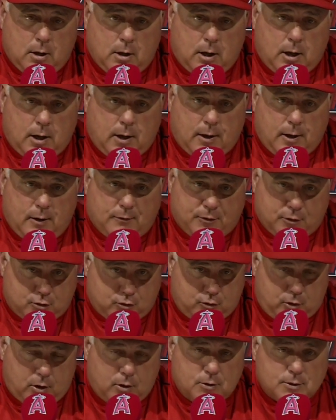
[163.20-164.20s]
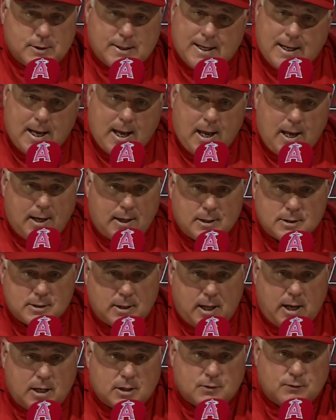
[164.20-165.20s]
Uh, if the struggles that he had his
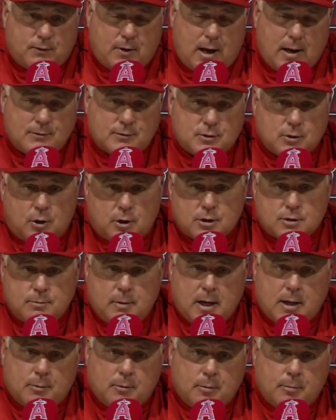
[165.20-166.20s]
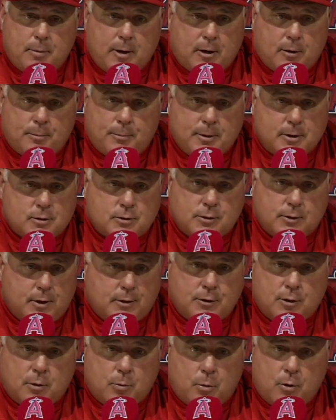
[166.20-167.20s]
last five starts make him a better pitcher,
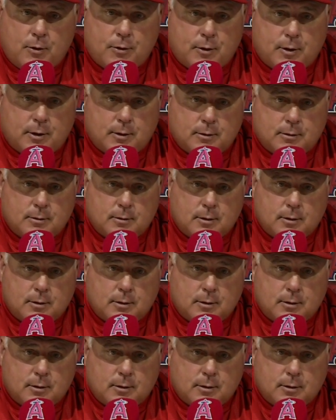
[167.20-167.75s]
then they're worth it.